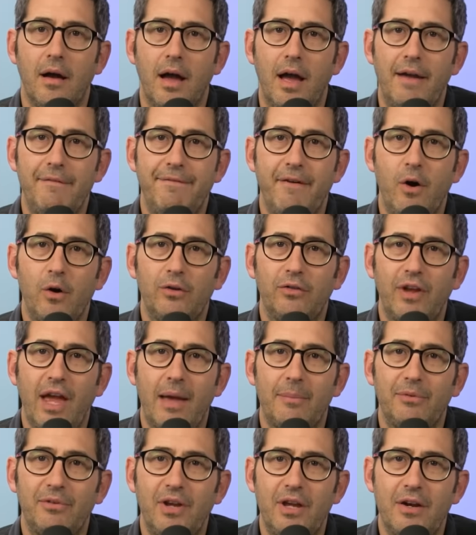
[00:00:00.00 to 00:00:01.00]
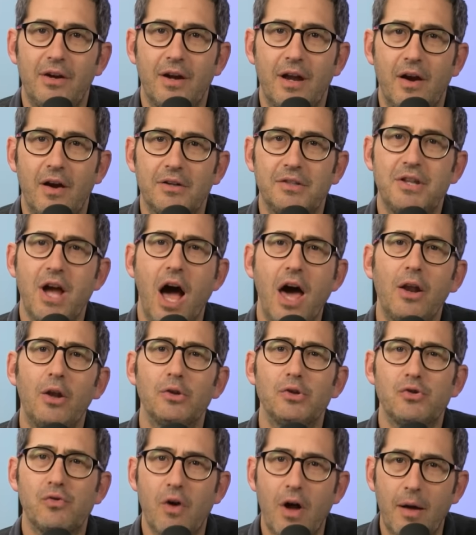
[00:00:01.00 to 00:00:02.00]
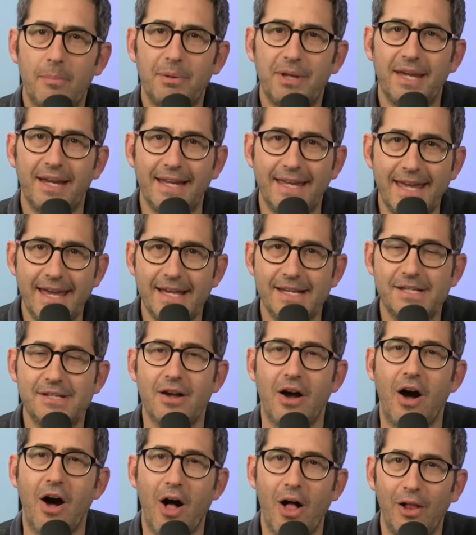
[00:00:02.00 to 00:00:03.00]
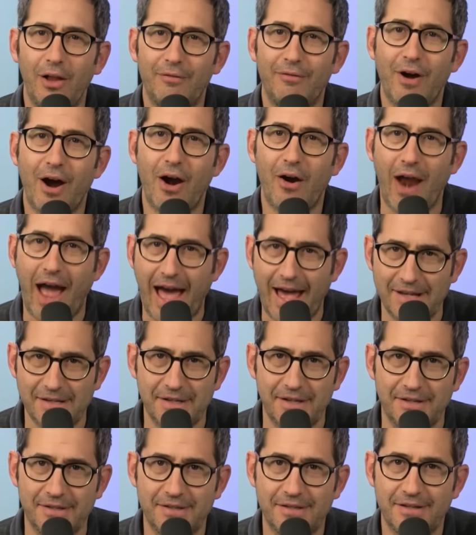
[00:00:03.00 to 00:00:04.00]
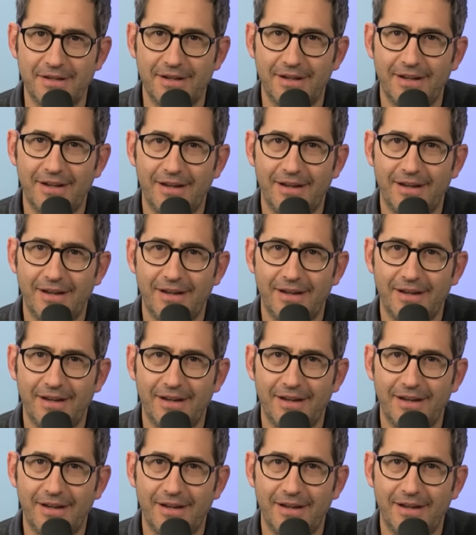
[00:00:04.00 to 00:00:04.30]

Hey, folks, Sam Seder here. Donald Trump can kiss all of our asses.